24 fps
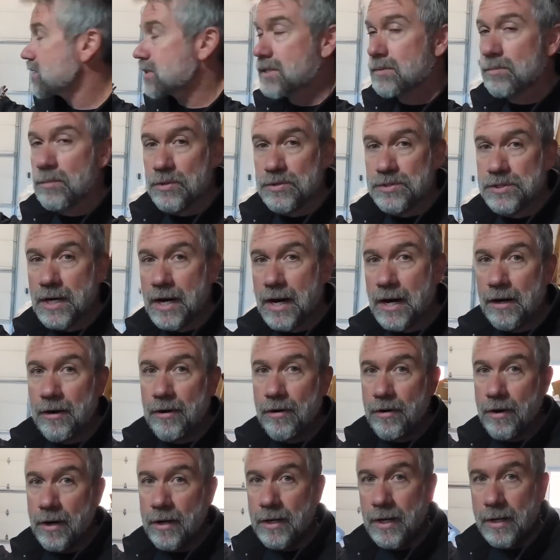it's the most
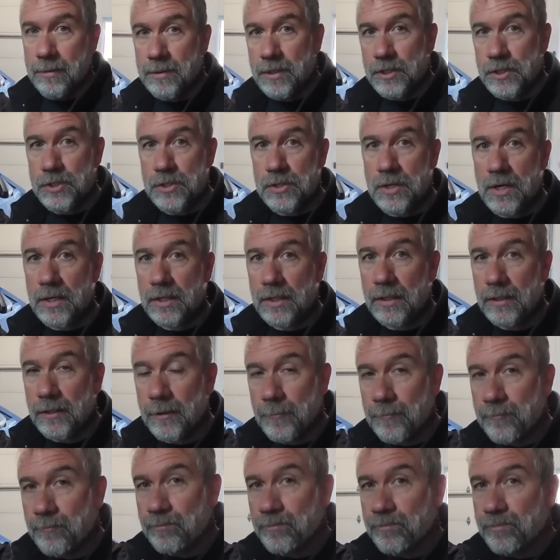aerodynamic truck
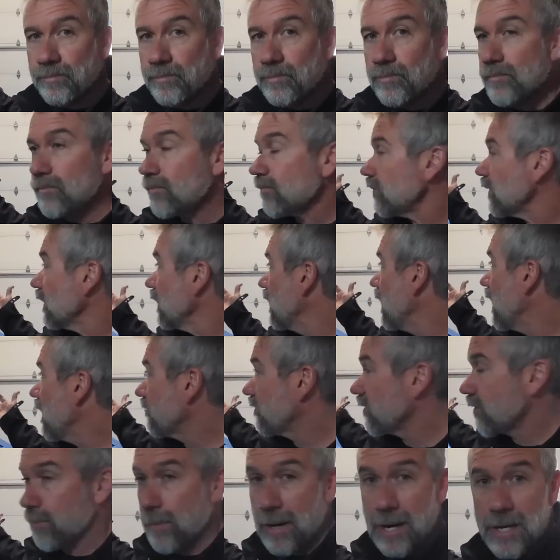
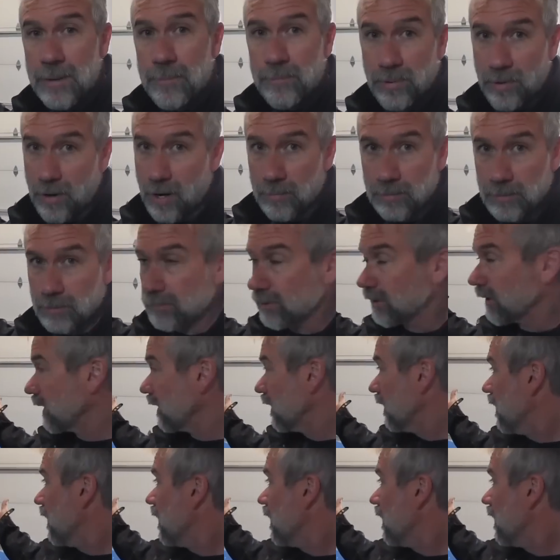ever made, probably.